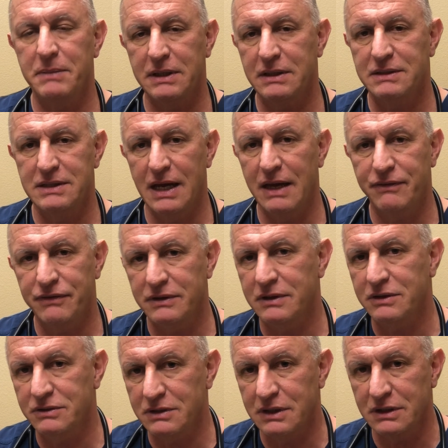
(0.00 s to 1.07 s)
me to death,
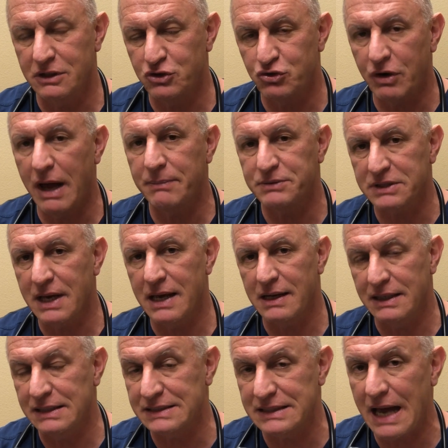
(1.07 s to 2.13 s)
and the drops got
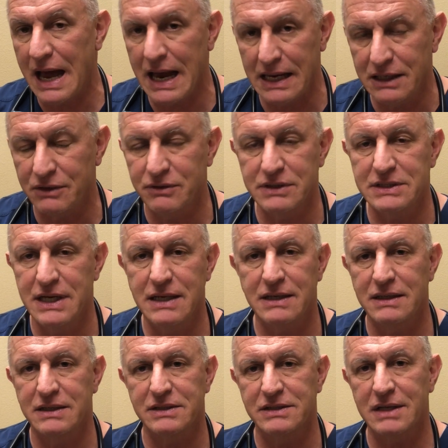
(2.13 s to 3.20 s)
in his eye and
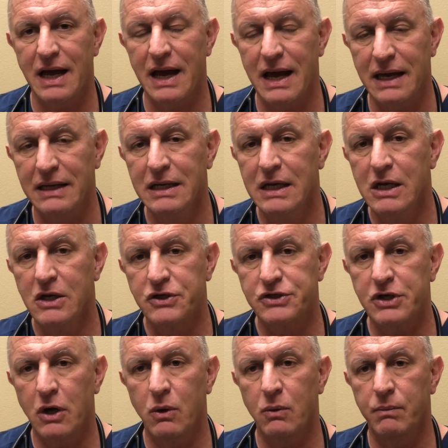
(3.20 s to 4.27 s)
irritated his eye.
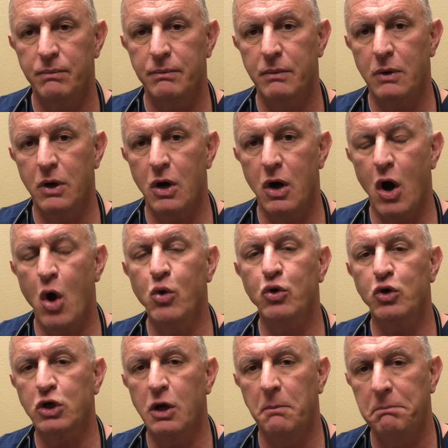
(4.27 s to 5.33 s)
So
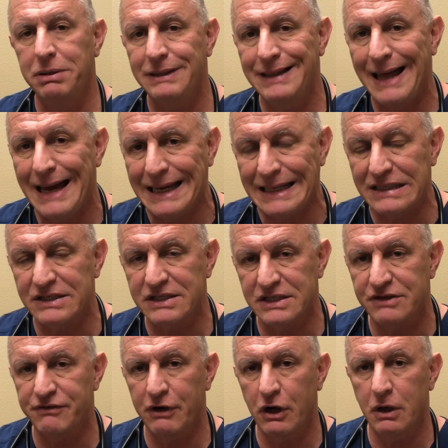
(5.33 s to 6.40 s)
owner compliance
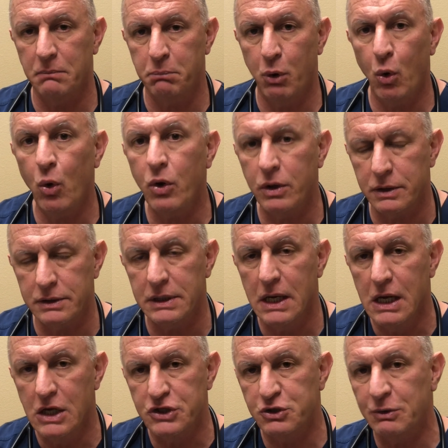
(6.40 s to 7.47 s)
is very important.
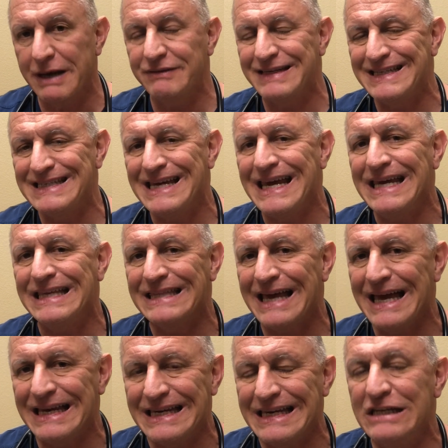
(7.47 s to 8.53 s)
So we have to take
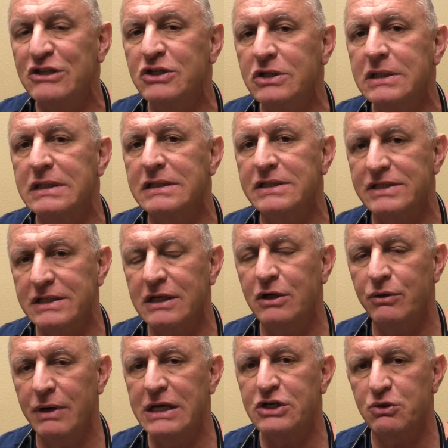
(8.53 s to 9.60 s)
that into
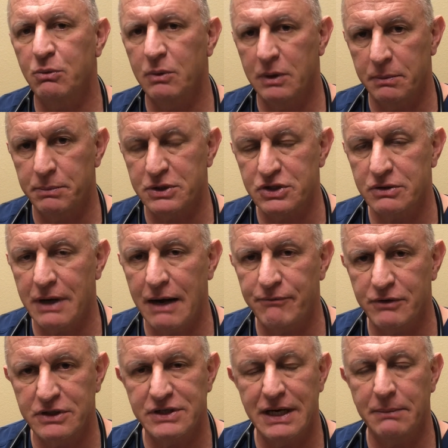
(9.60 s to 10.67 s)
consideration when we prescribe.
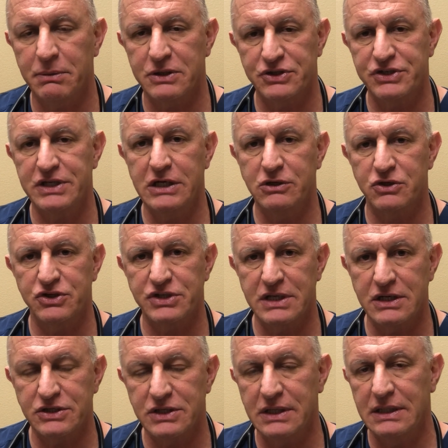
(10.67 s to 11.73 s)
For example, a senior
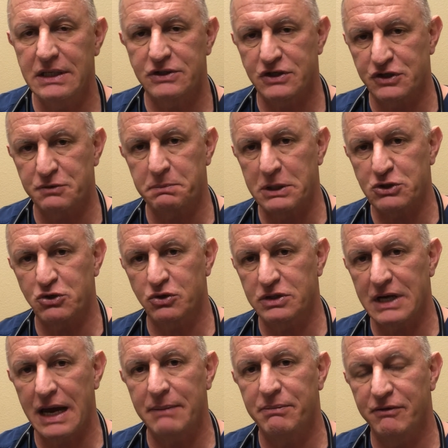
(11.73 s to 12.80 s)
citizen needs a special
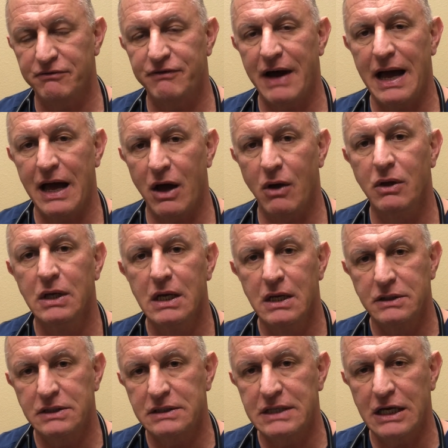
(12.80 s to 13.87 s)
type of vial
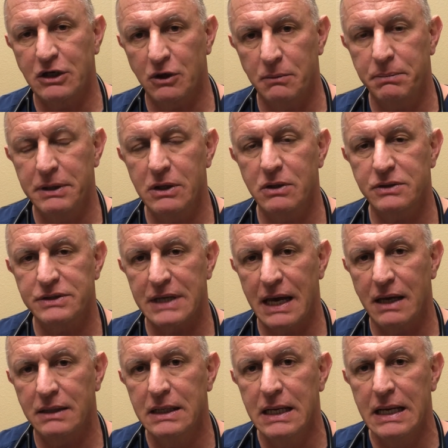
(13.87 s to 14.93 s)
to take her pills out.